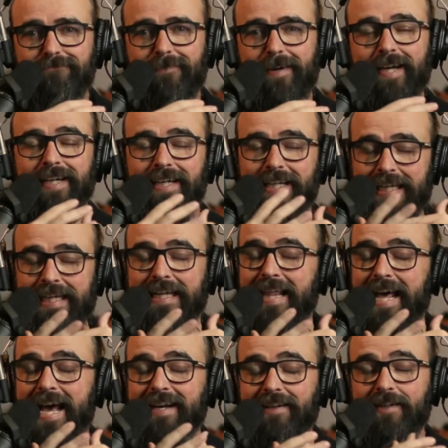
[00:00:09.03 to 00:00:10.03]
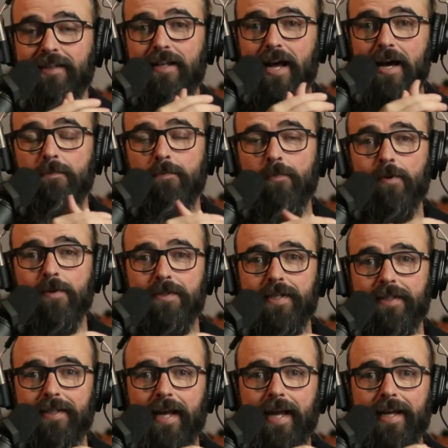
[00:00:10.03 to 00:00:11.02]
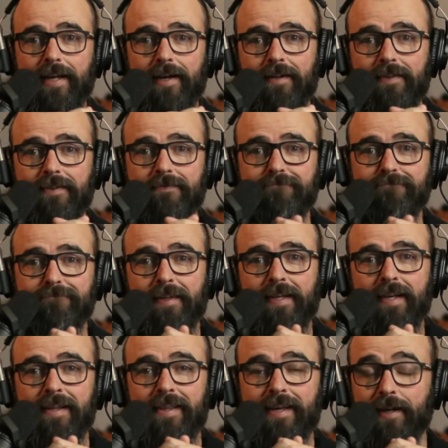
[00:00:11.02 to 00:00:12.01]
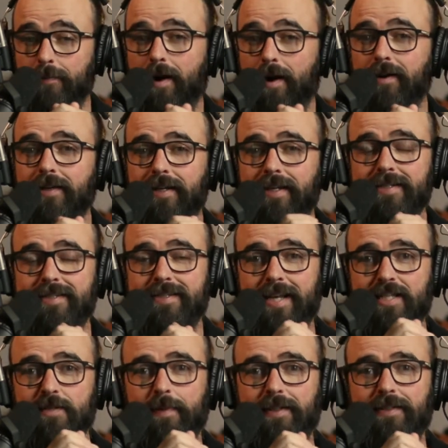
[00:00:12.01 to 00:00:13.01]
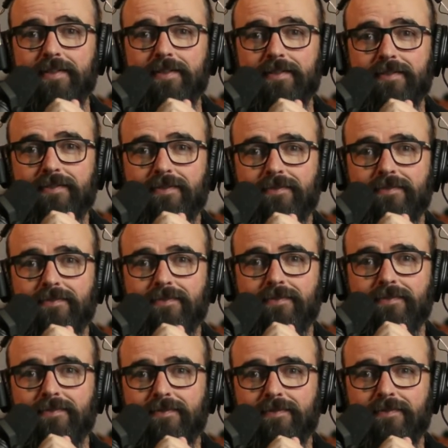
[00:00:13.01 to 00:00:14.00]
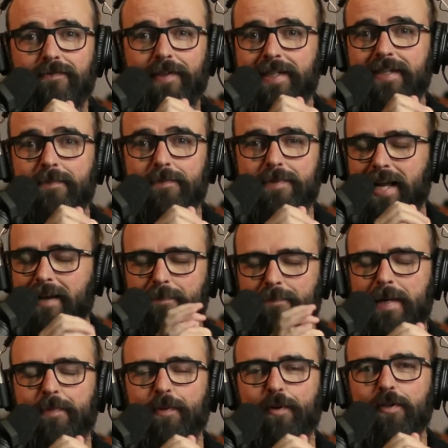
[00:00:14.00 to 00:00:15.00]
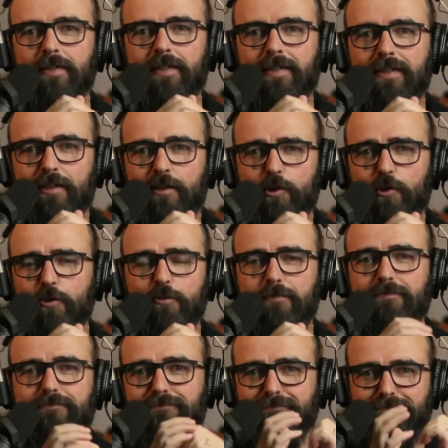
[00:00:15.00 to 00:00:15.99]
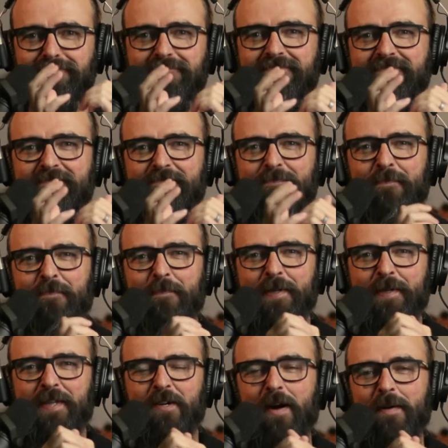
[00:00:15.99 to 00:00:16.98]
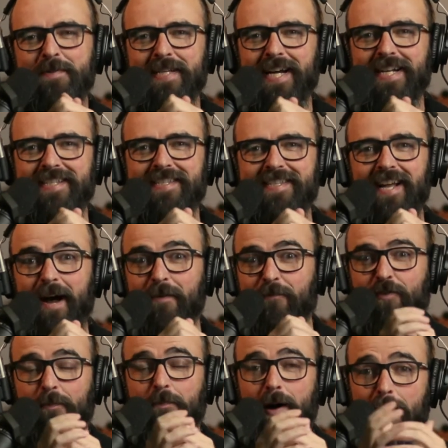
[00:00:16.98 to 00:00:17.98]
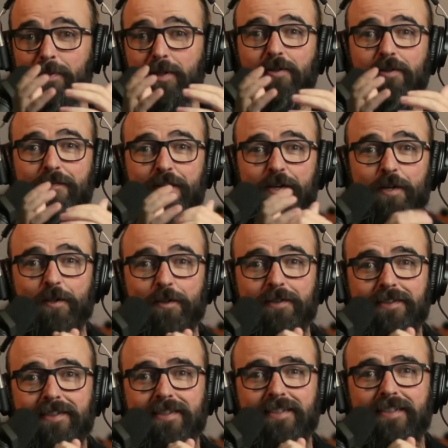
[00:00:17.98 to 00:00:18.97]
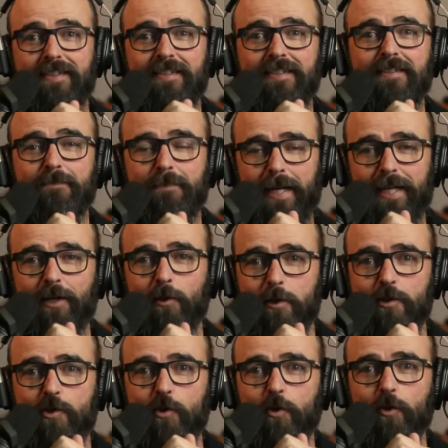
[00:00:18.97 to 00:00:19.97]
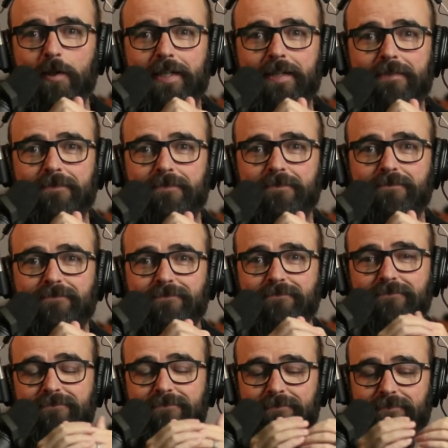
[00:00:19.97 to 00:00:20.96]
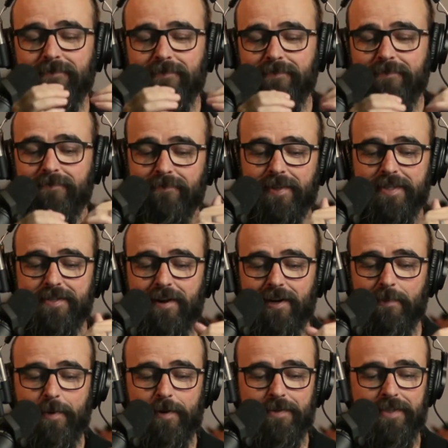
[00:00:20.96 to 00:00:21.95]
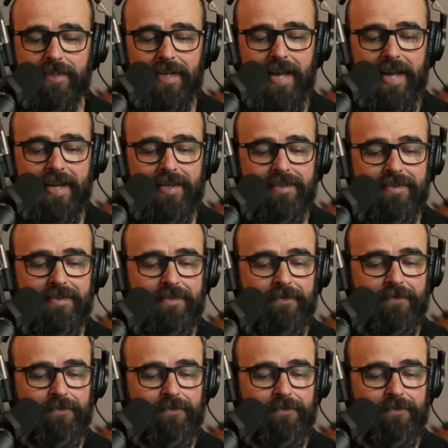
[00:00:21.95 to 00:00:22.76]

I'm going to get into that and a lot more today on the UnMarketing assessment. Victims are people who put their websites up for public review by yours truly. Let's talk about today's.